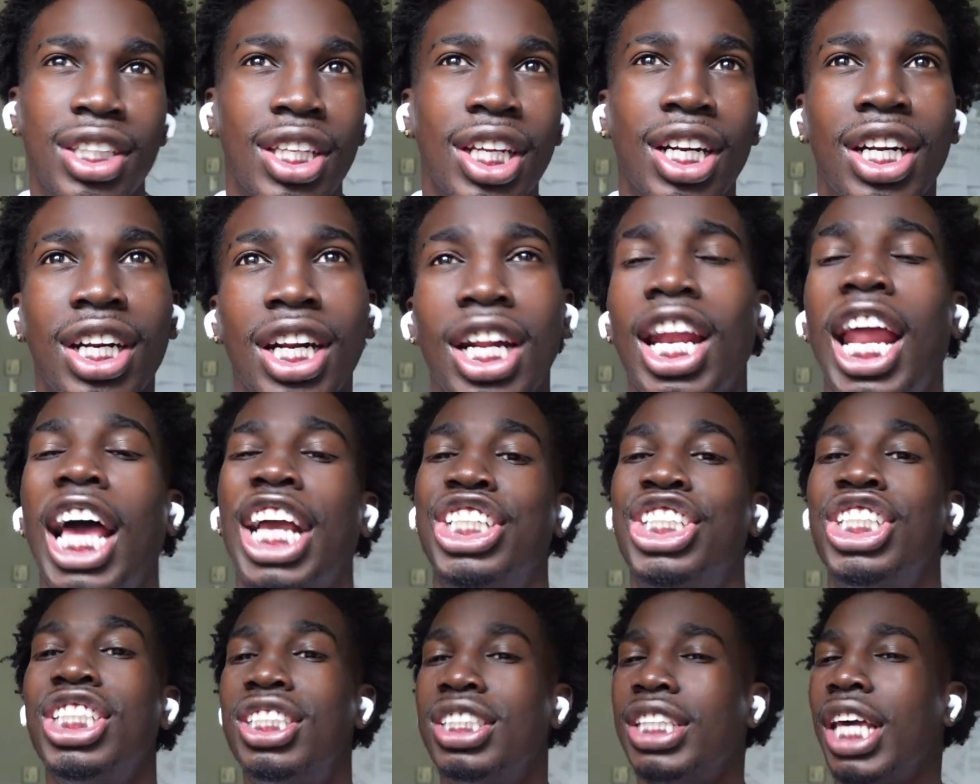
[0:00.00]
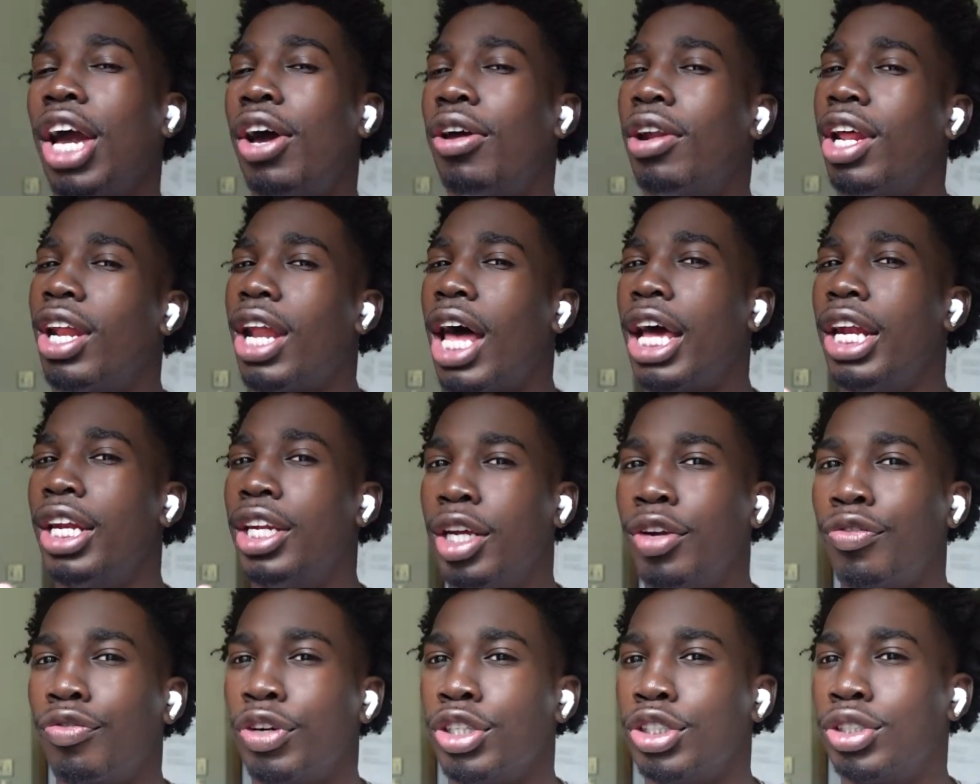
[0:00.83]
Like, she sound a lot
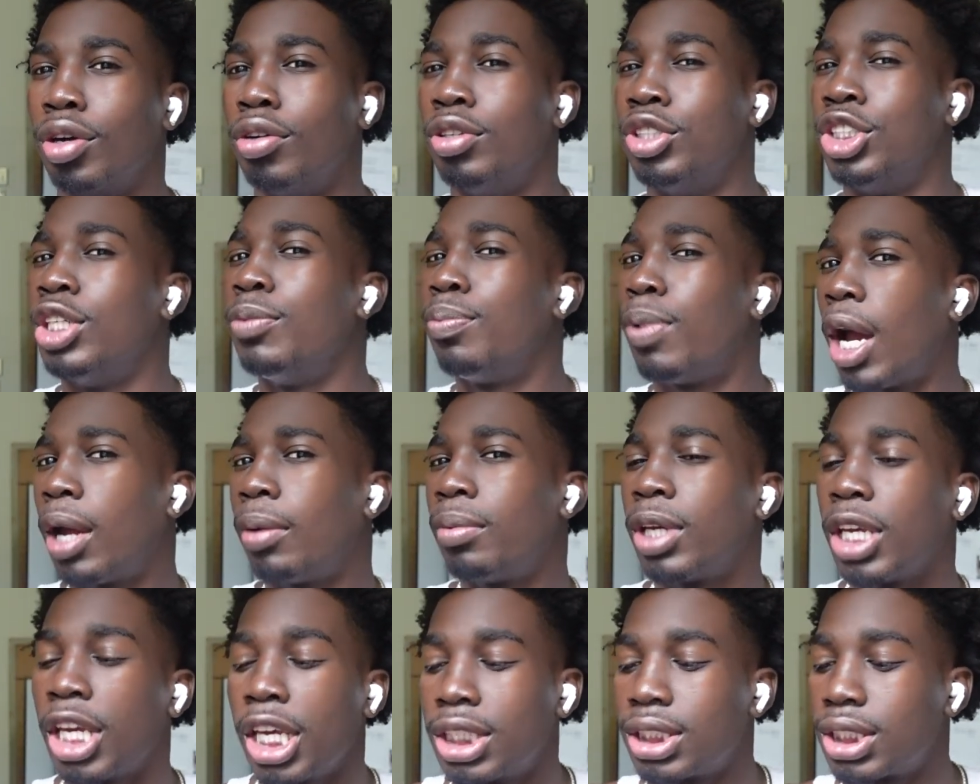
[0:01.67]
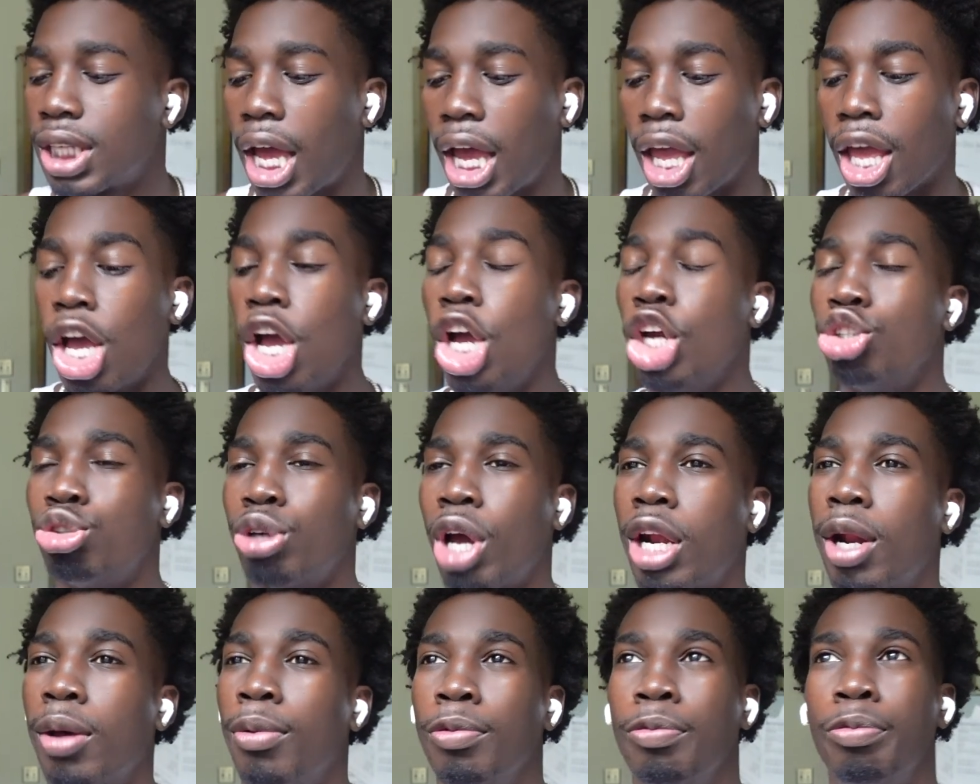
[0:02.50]
different, so she probably is like
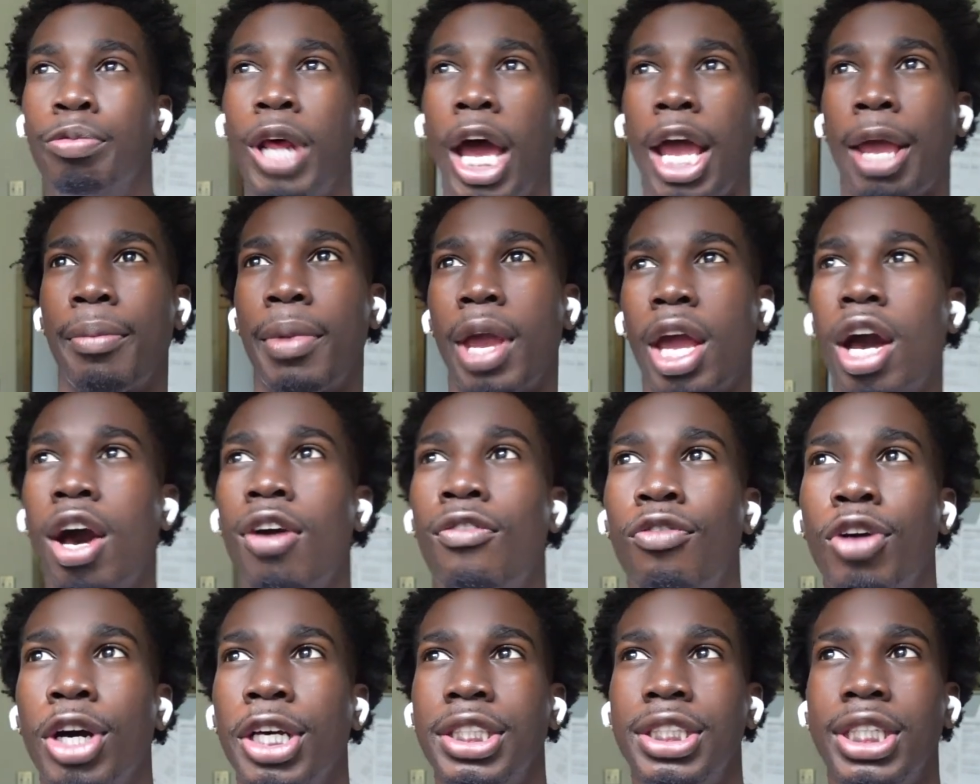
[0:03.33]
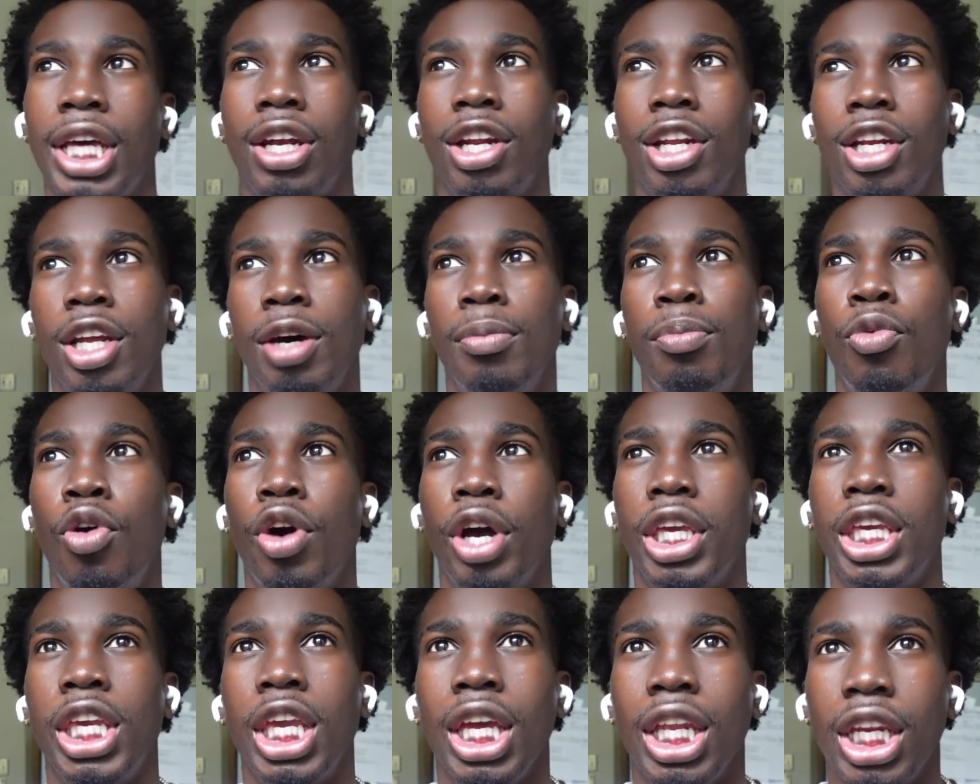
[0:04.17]
trying to like make her voice sound a little
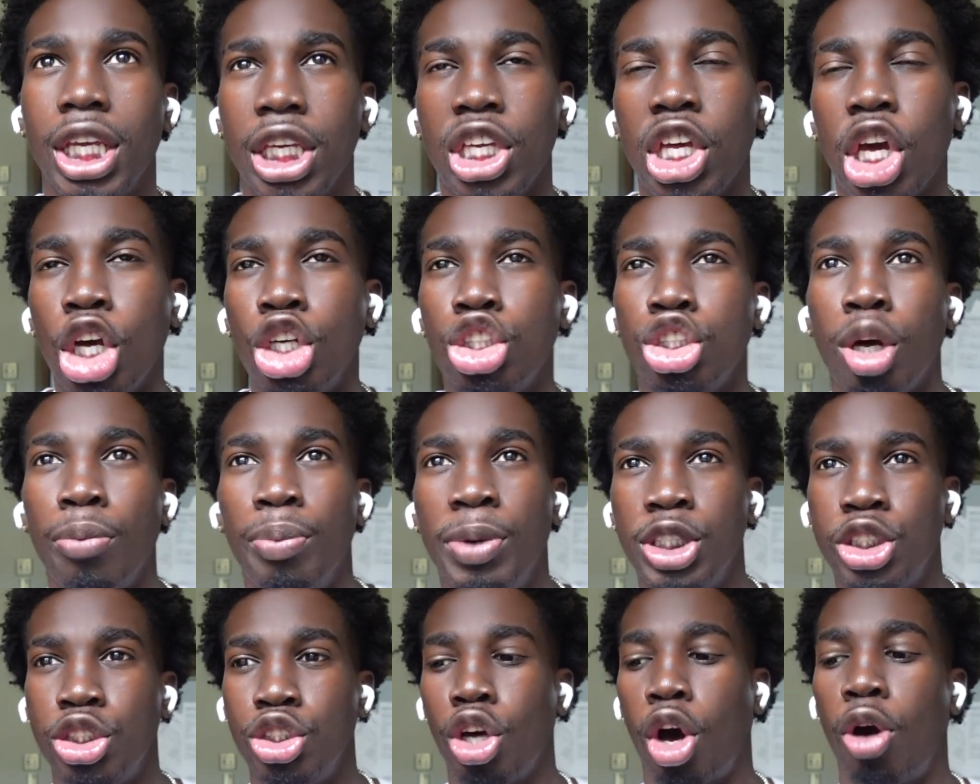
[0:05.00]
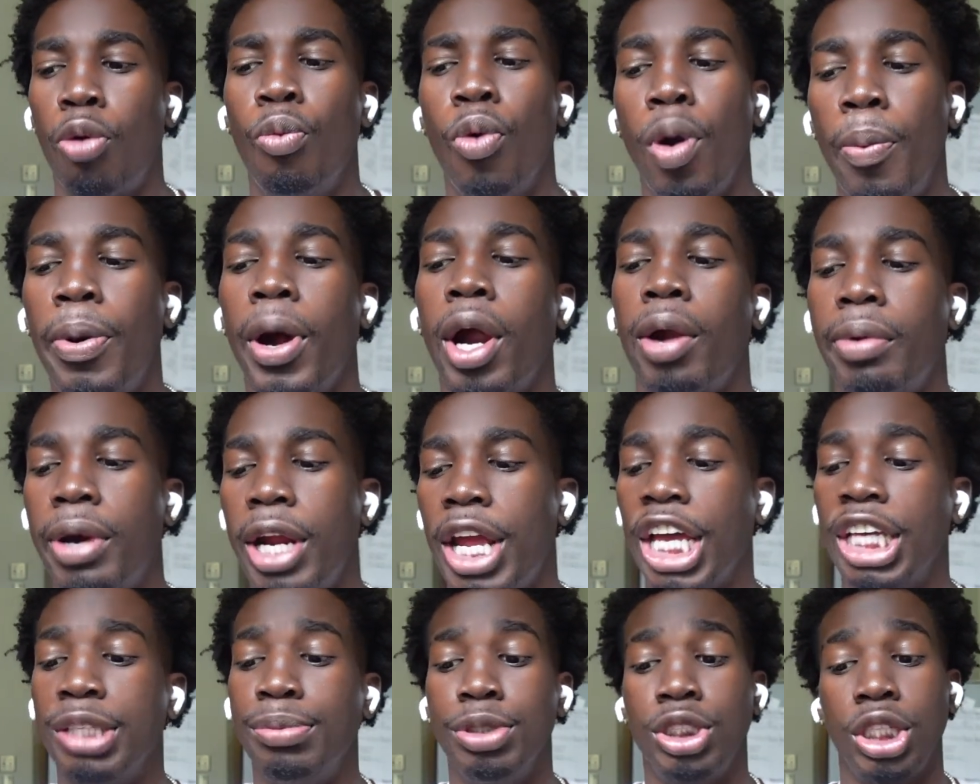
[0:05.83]
more kitty, so bitches don't whoop her
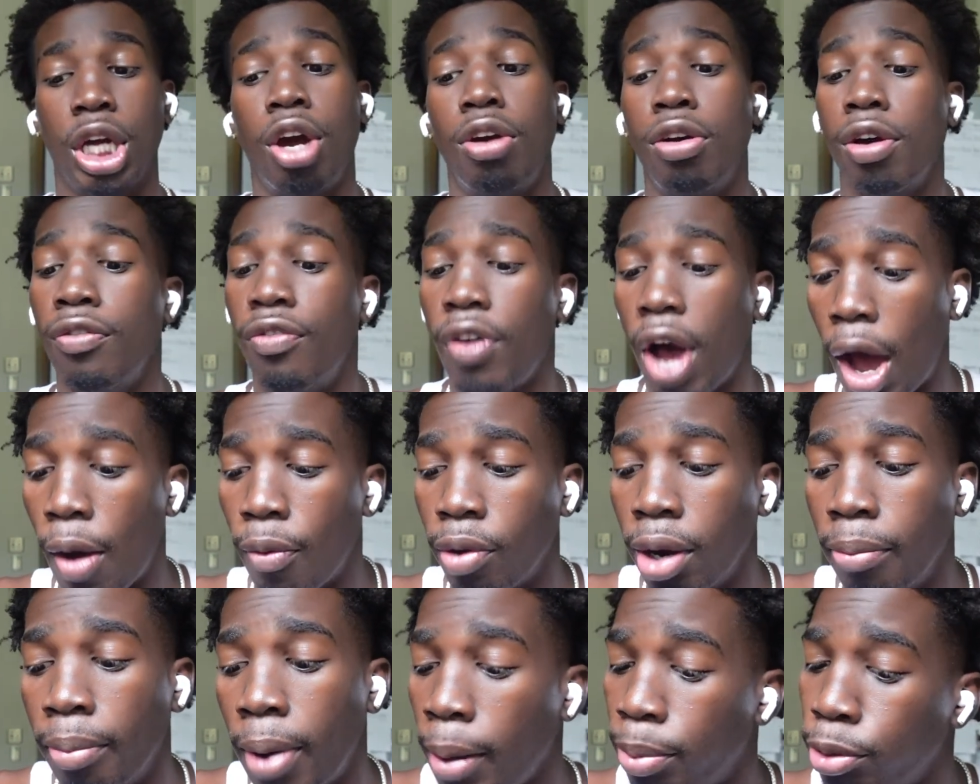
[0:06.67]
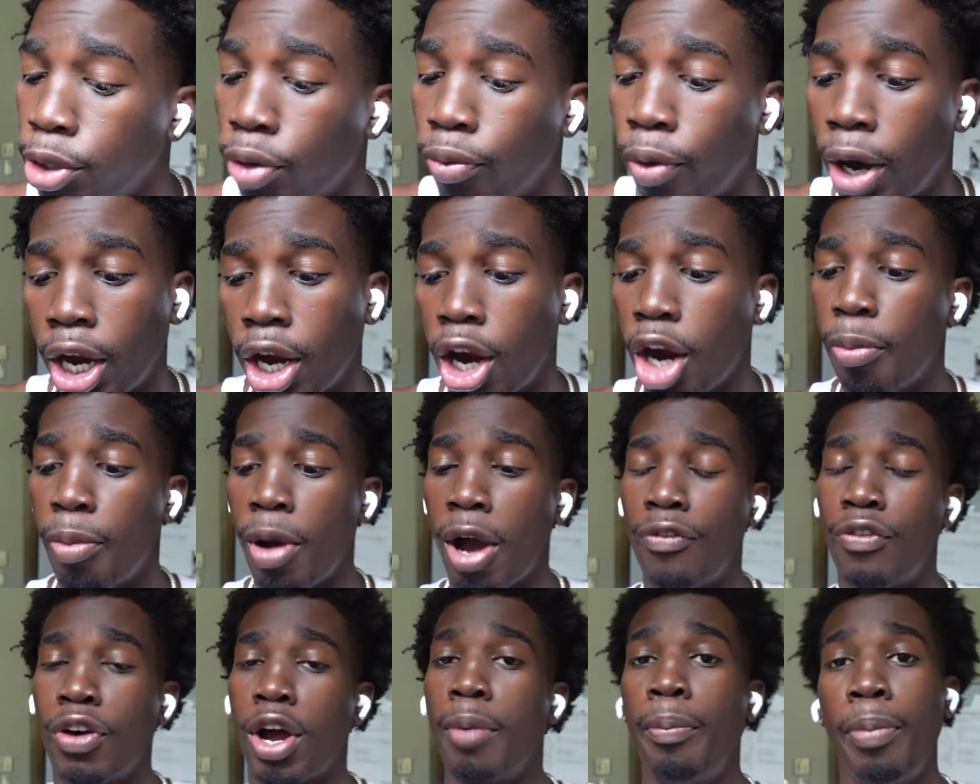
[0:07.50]
ass. Bitch, I'm gonna fuck. I would have bopped her right in her
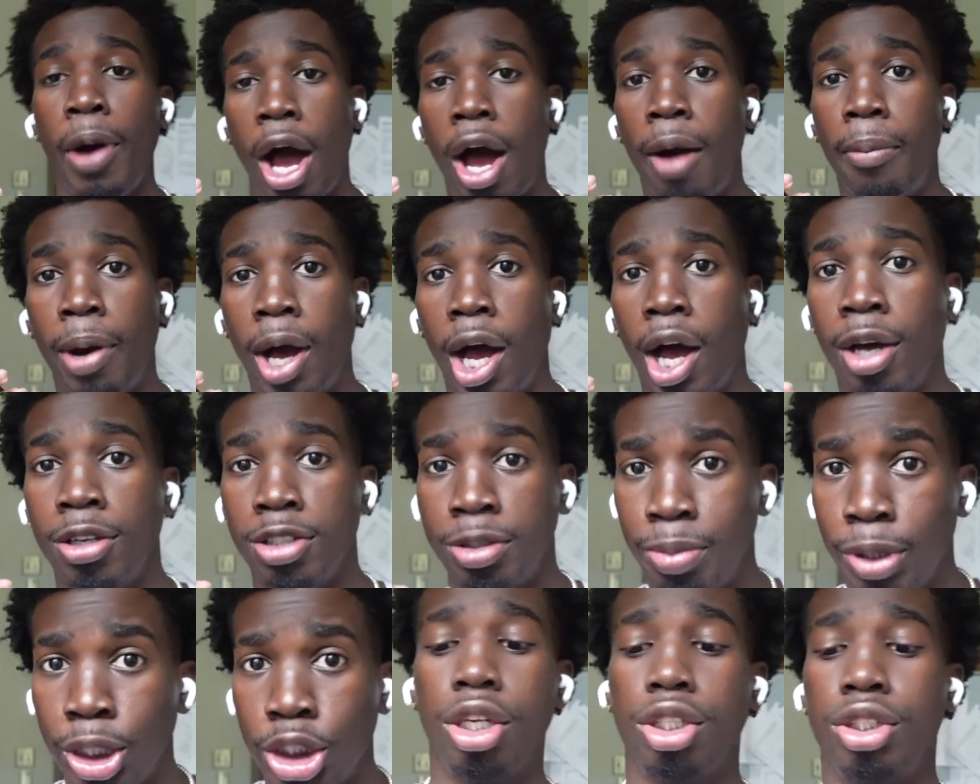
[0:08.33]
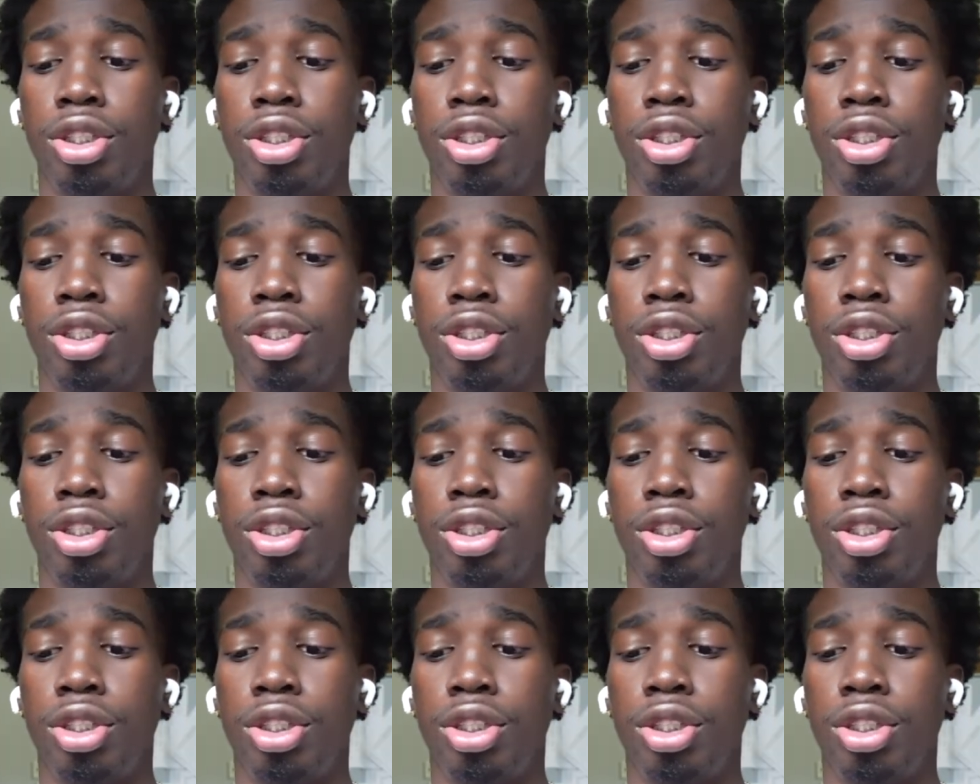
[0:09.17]
motherfucking pom poms, bitch.